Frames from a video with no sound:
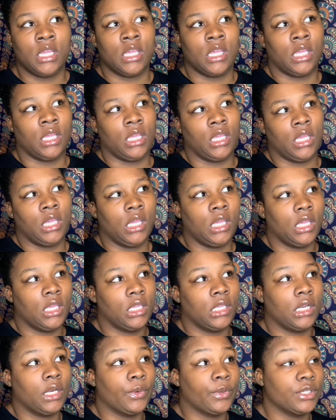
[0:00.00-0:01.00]

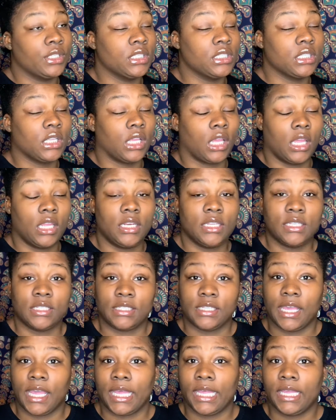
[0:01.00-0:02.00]
and we're just going to see
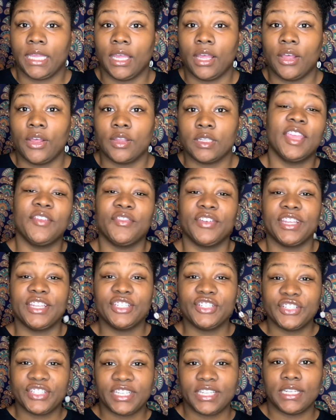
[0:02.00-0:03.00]
how it goes. If you're
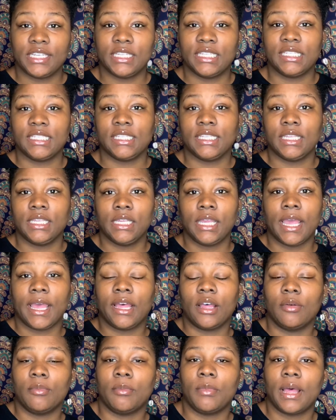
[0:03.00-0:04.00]
interested in seeing
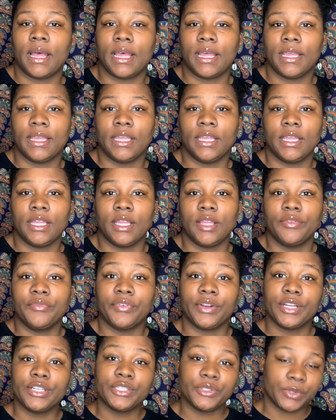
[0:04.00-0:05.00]
how my
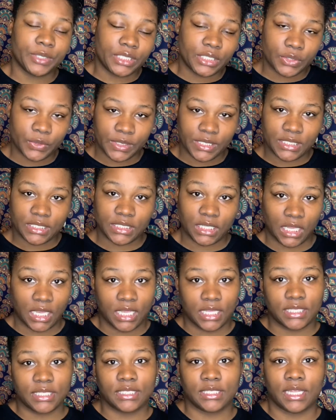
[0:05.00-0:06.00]
first retwist
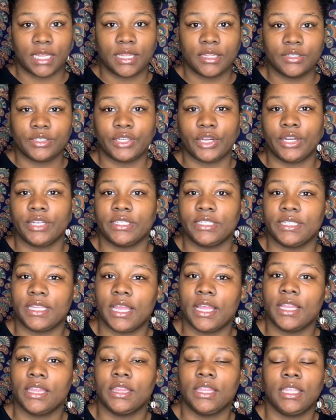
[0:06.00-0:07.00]
and style turns
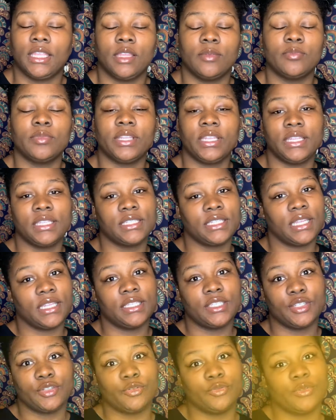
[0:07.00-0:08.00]
out, then please stay
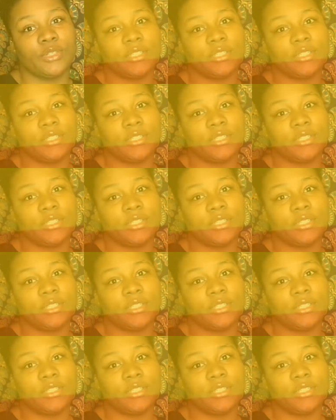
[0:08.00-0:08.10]
tuned.